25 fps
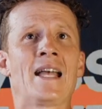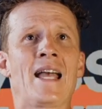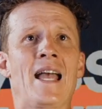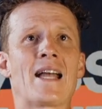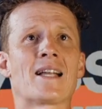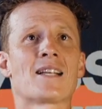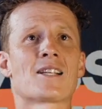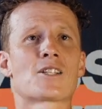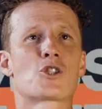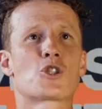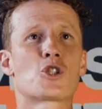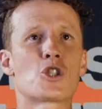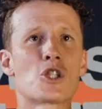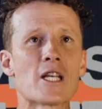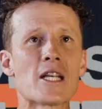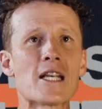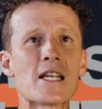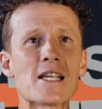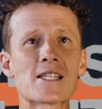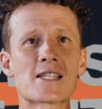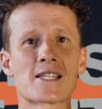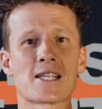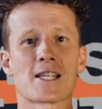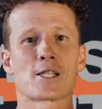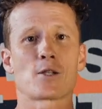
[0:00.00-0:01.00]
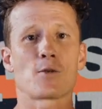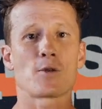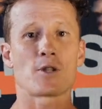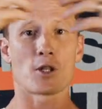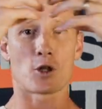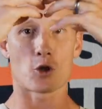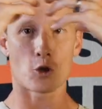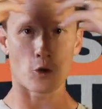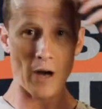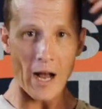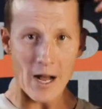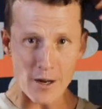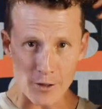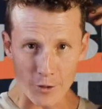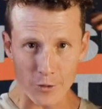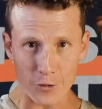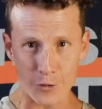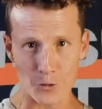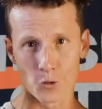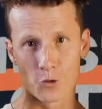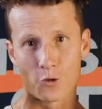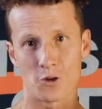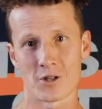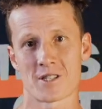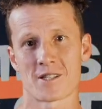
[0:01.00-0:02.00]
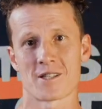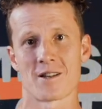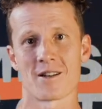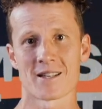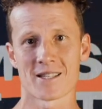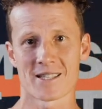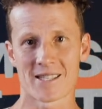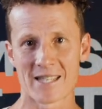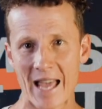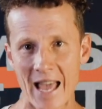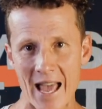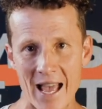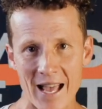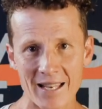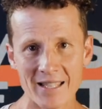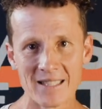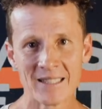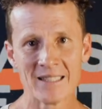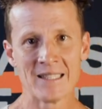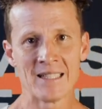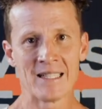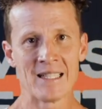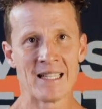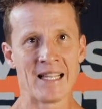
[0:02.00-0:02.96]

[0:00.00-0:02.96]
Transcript: And it's Jesus with the crown of thorns on his head,